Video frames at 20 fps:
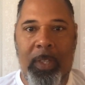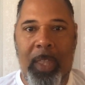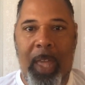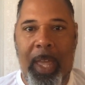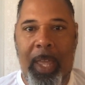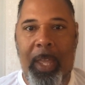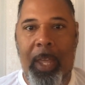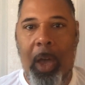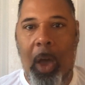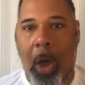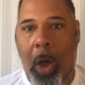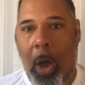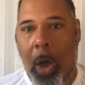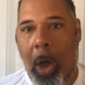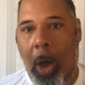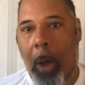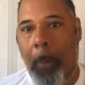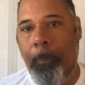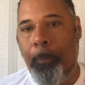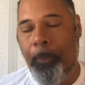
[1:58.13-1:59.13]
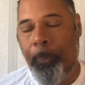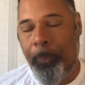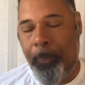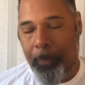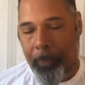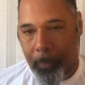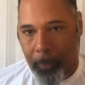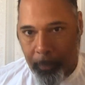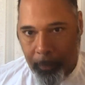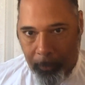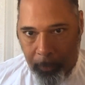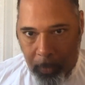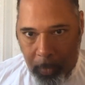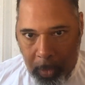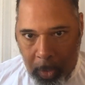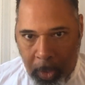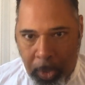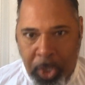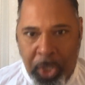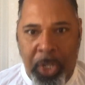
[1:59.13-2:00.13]
They are
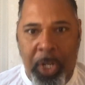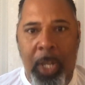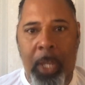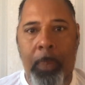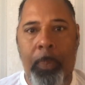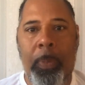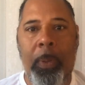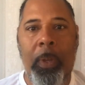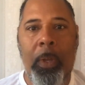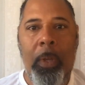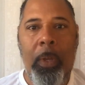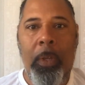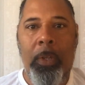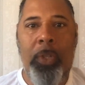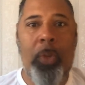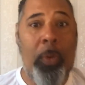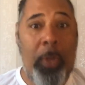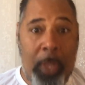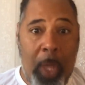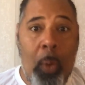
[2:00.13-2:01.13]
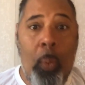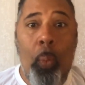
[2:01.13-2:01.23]
they're